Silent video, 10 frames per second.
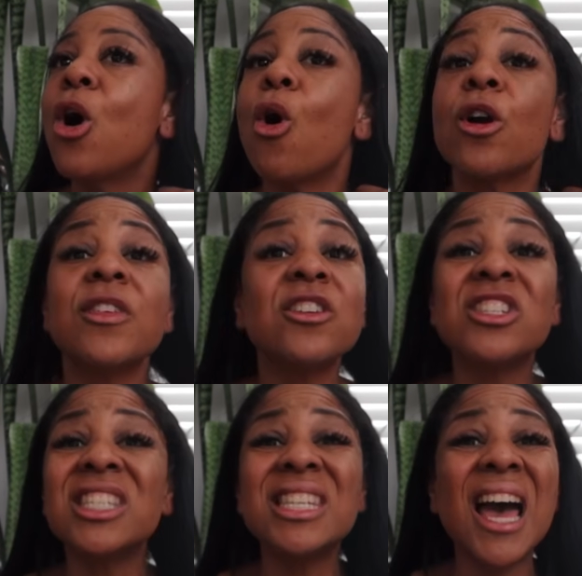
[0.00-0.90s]
or they're
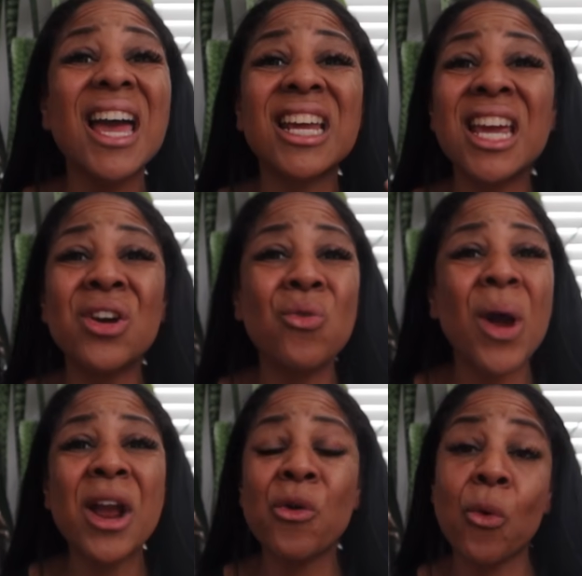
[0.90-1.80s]
just not in
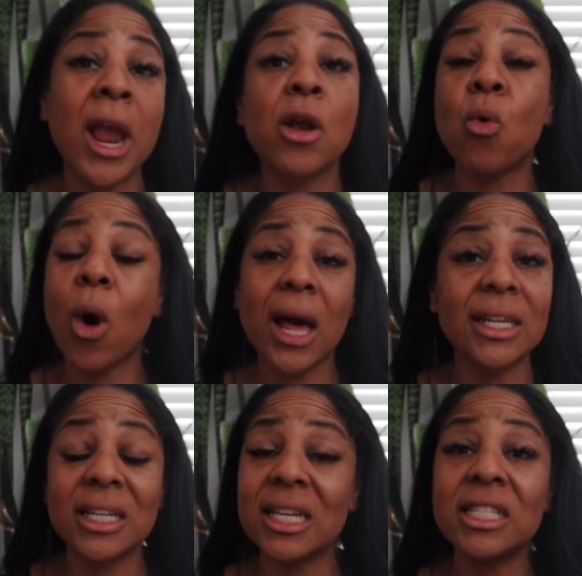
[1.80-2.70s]
great
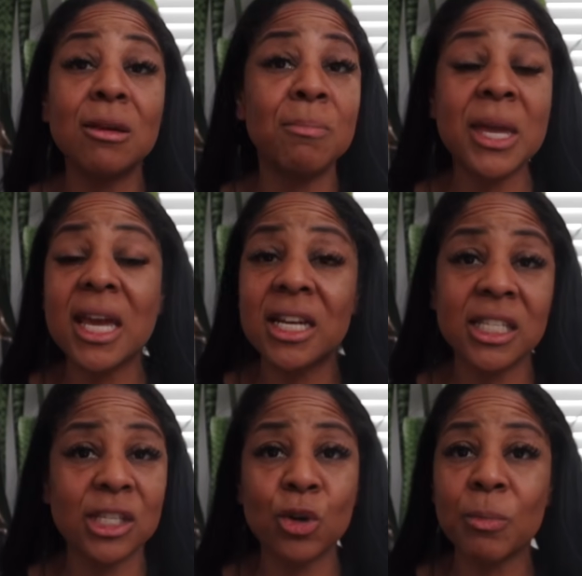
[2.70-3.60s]
quality to be in a
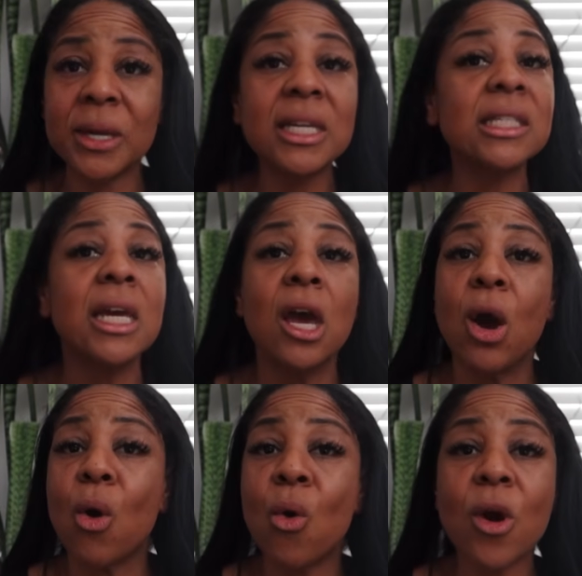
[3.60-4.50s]
centerpiece
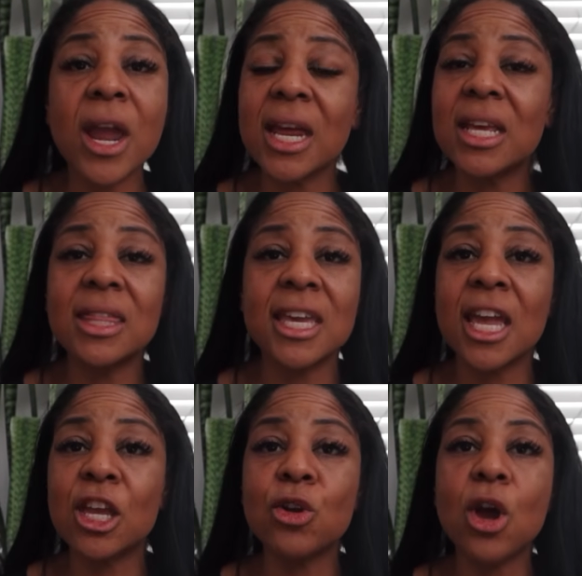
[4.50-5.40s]
or anything,